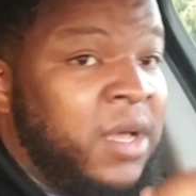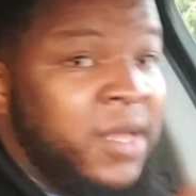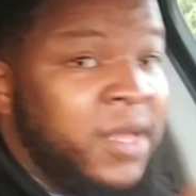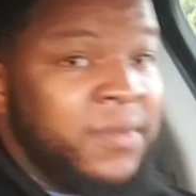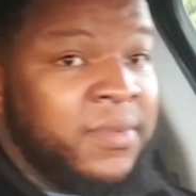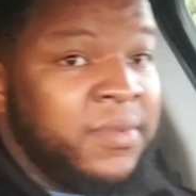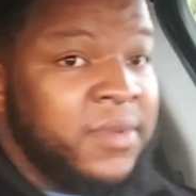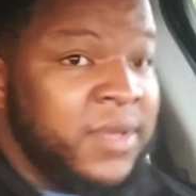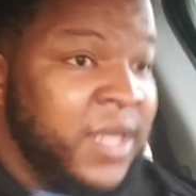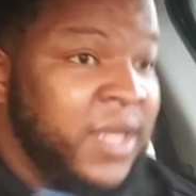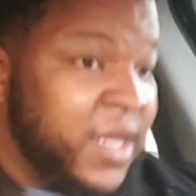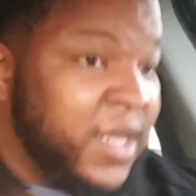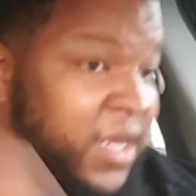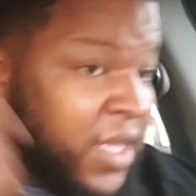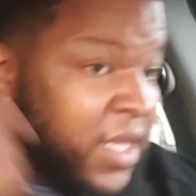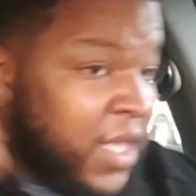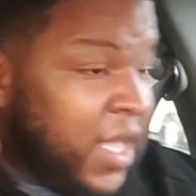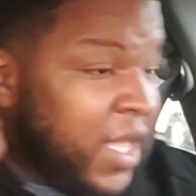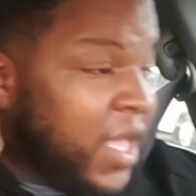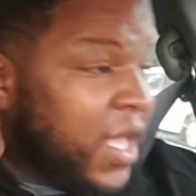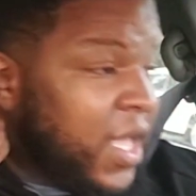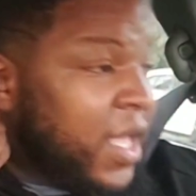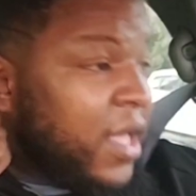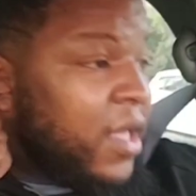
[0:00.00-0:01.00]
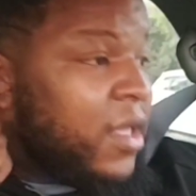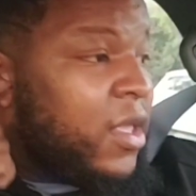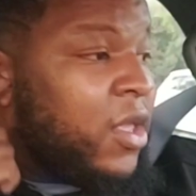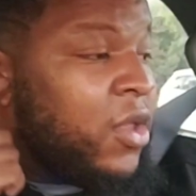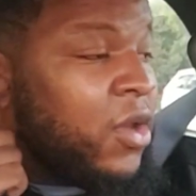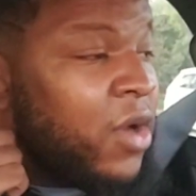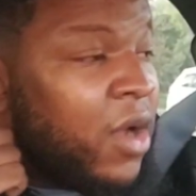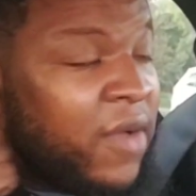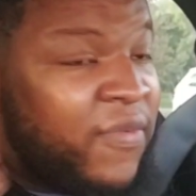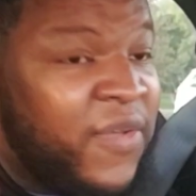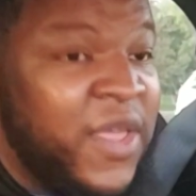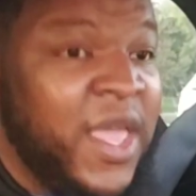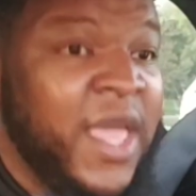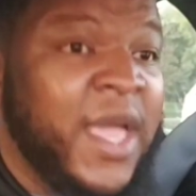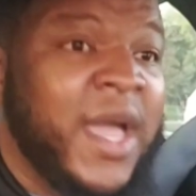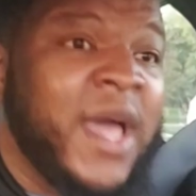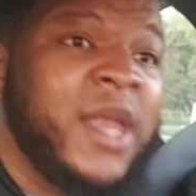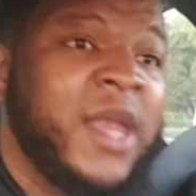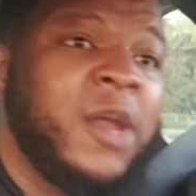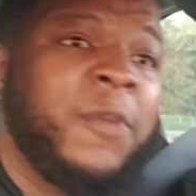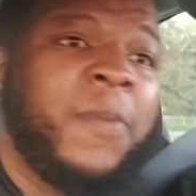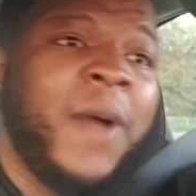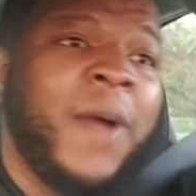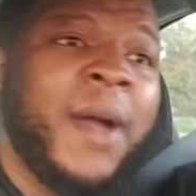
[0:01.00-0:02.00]
But then again, you know, if he
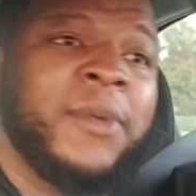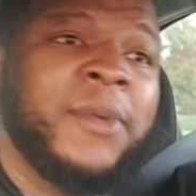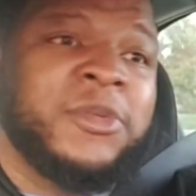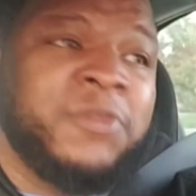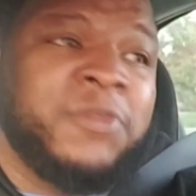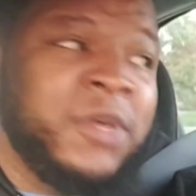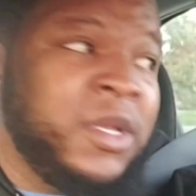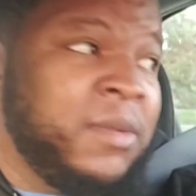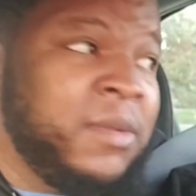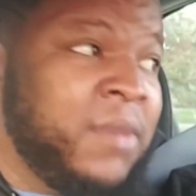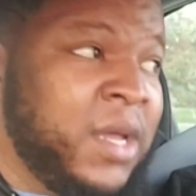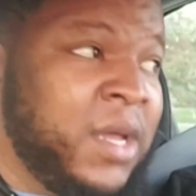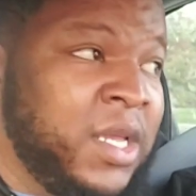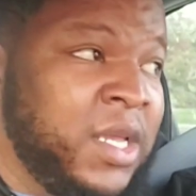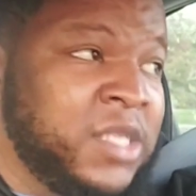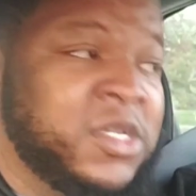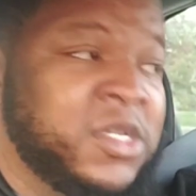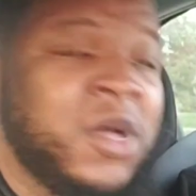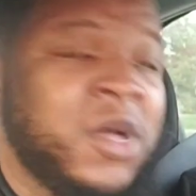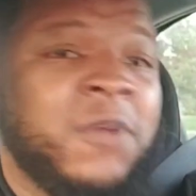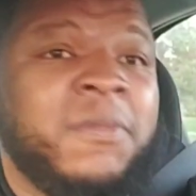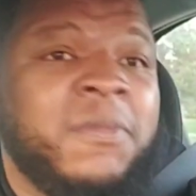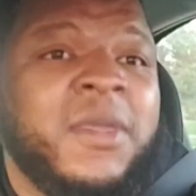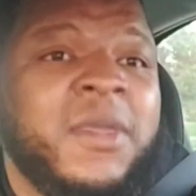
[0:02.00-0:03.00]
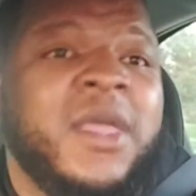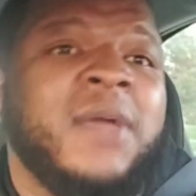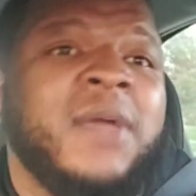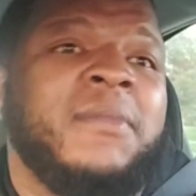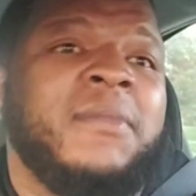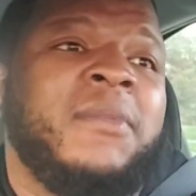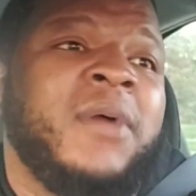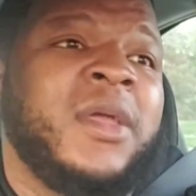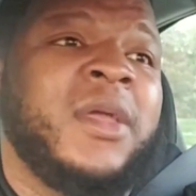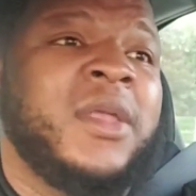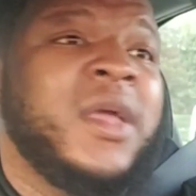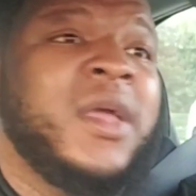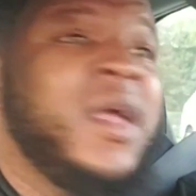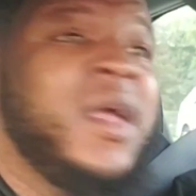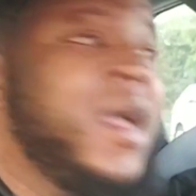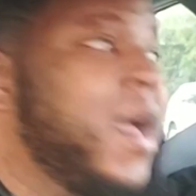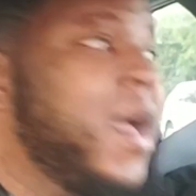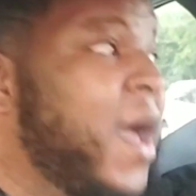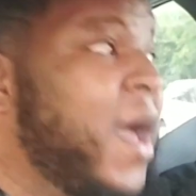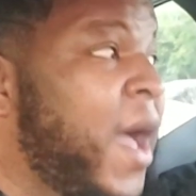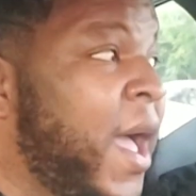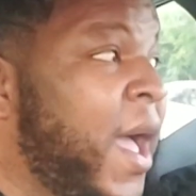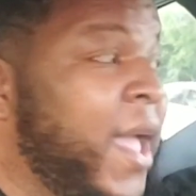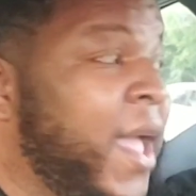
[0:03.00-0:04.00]
ain't got no problem spending the money, so be it. But
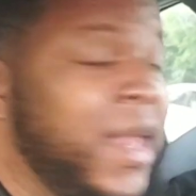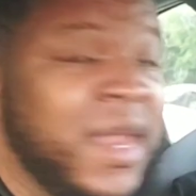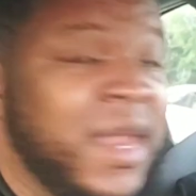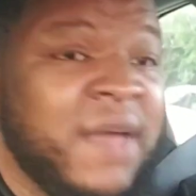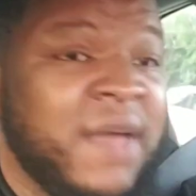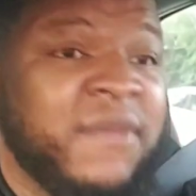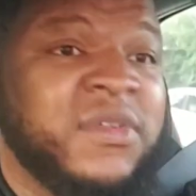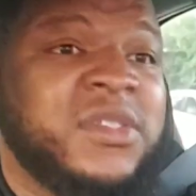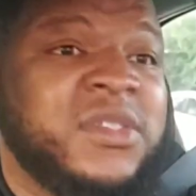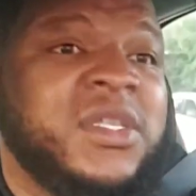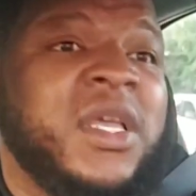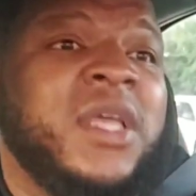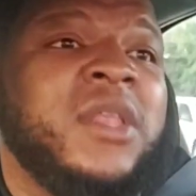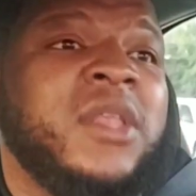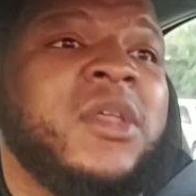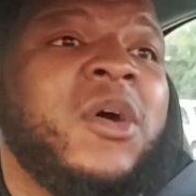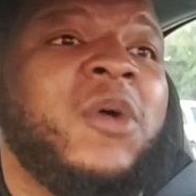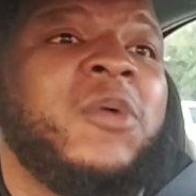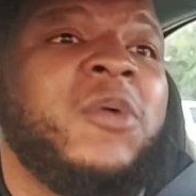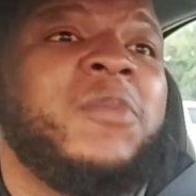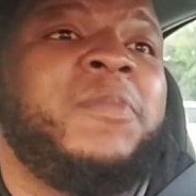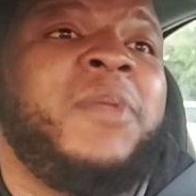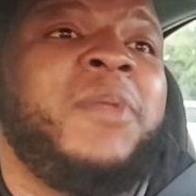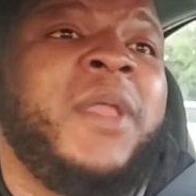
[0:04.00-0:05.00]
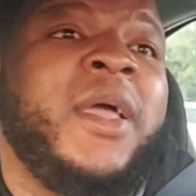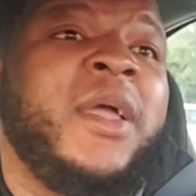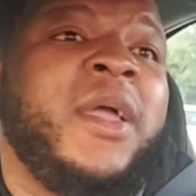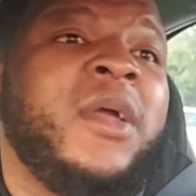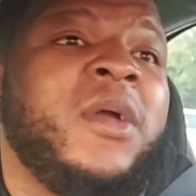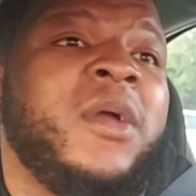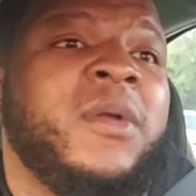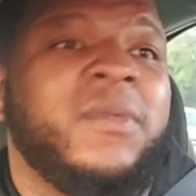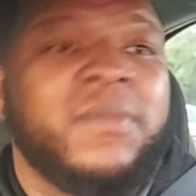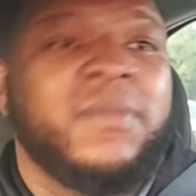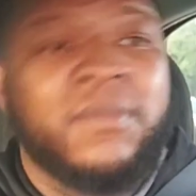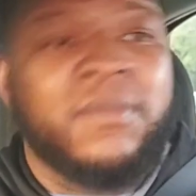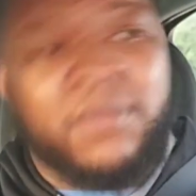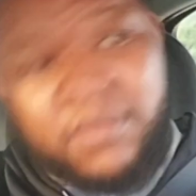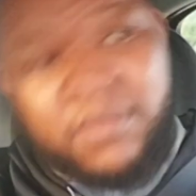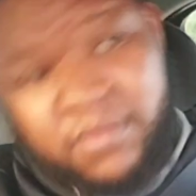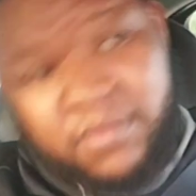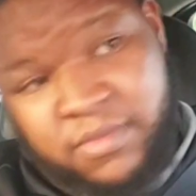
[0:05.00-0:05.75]
I ain't never seen no player